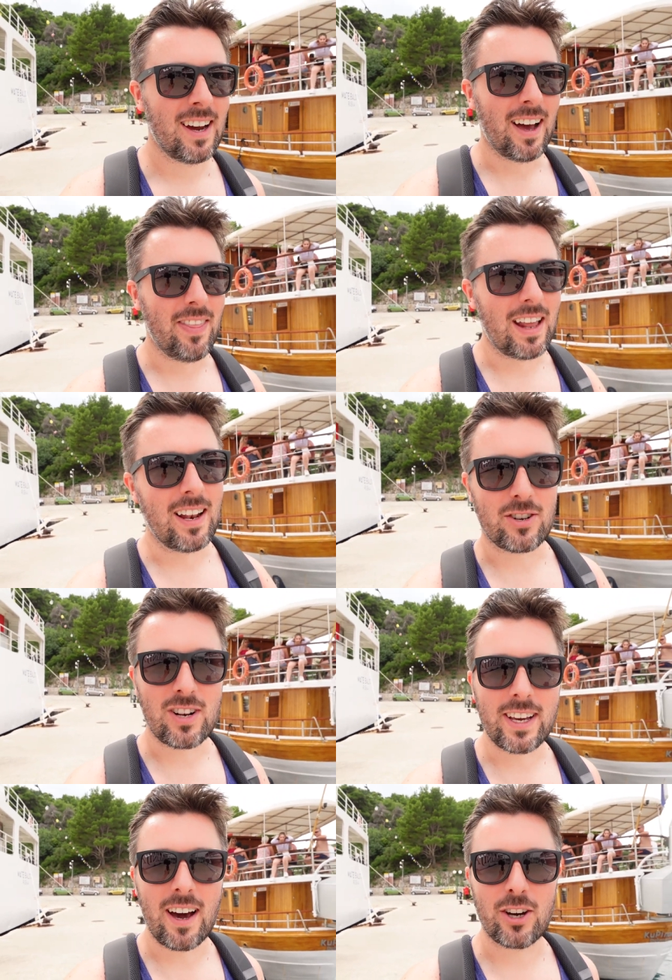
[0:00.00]
And they're
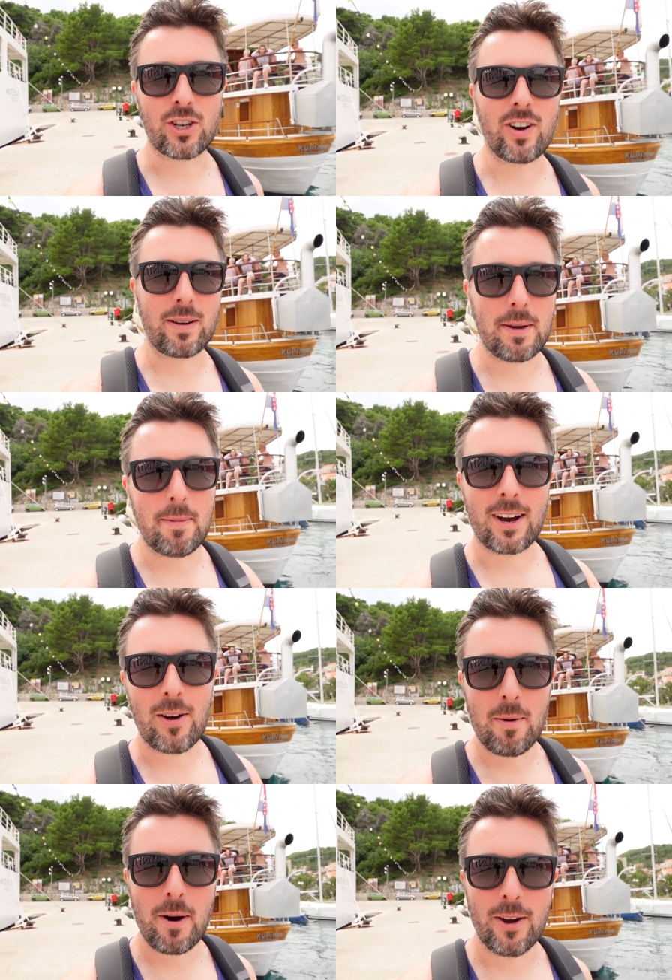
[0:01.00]
literally ushering me back
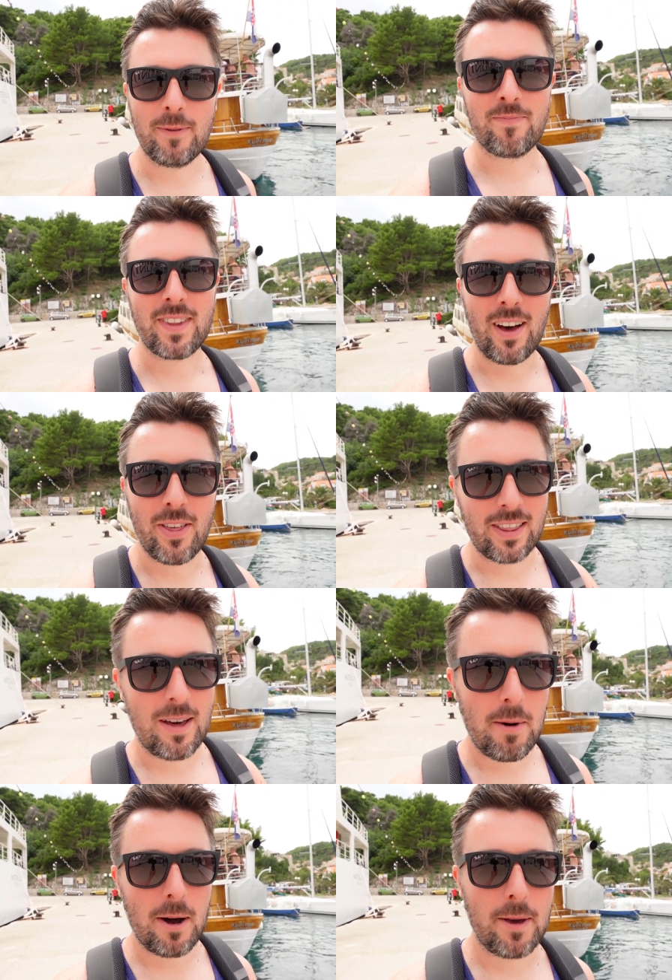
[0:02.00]
on the boat. I think
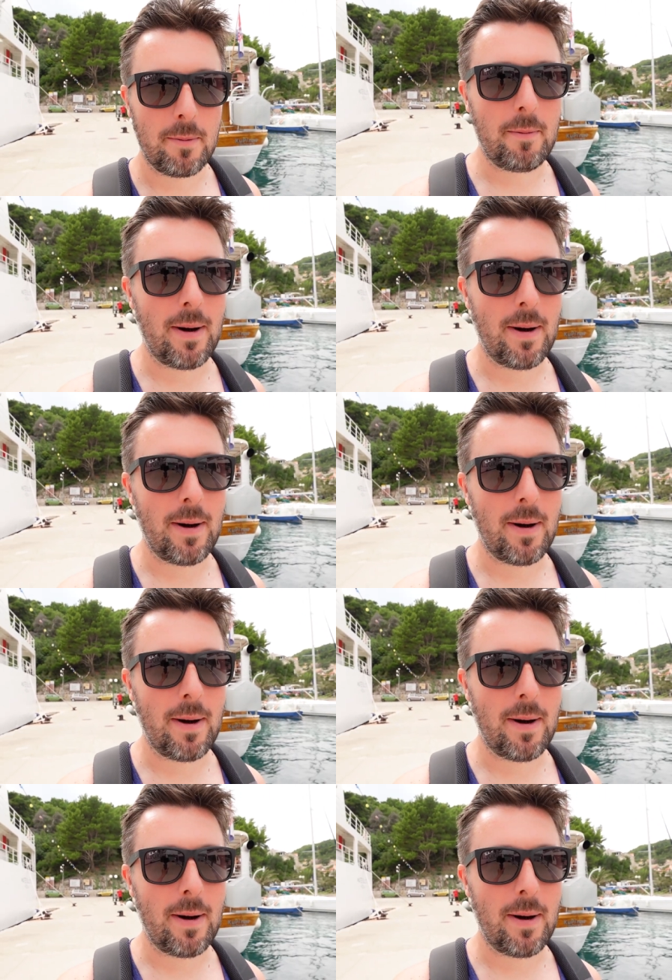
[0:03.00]
they might be a bit